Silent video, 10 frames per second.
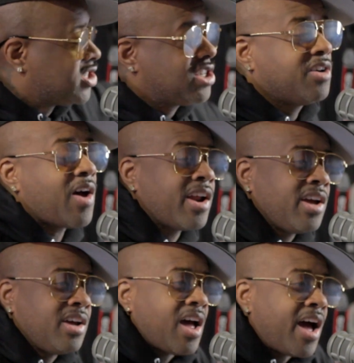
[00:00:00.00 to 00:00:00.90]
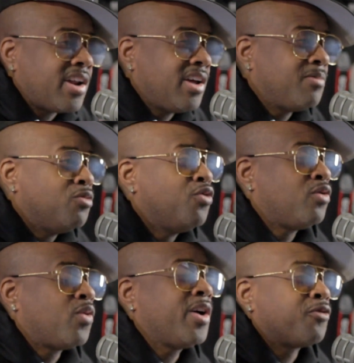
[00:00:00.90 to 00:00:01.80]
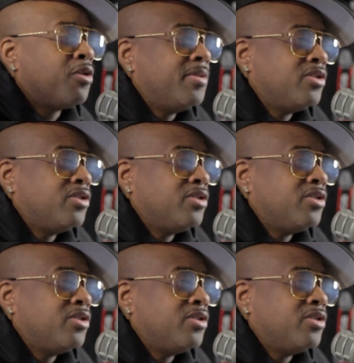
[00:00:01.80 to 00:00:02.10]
see how they move away from it.